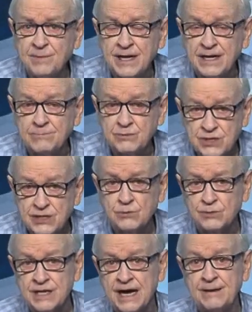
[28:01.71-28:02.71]
p.m. Central
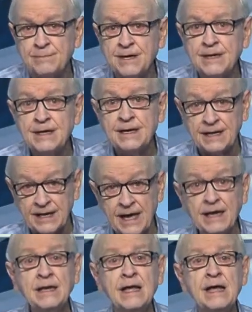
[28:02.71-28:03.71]
Time.
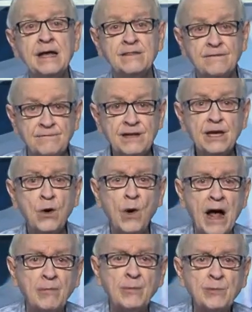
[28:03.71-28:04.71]
Again, the video
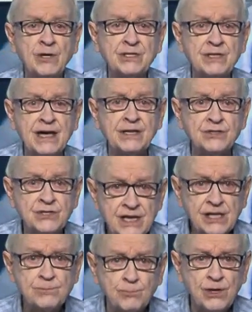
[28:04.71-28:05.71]
album contains
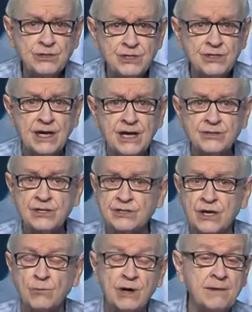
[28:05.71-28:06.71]
six presentations
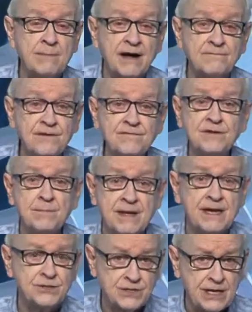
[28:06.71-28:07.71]
that run about 50
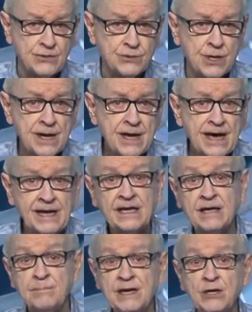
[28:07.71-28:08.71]
minutes each, and it
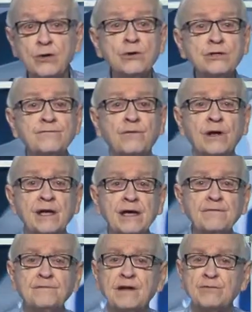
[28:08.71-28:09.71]
can be yours for a
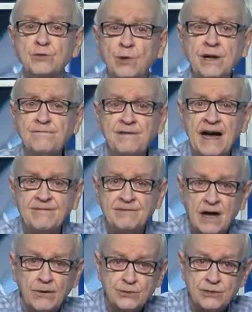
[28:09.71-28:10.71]
gift of
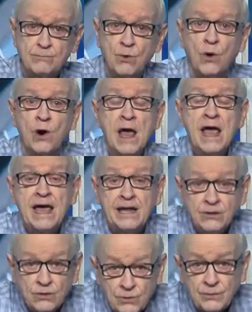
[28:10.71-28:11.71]
$25 or more,
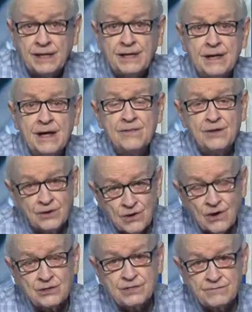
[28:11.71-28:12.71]
including the
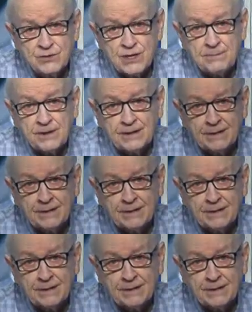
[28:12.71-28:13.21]
cost of shipping.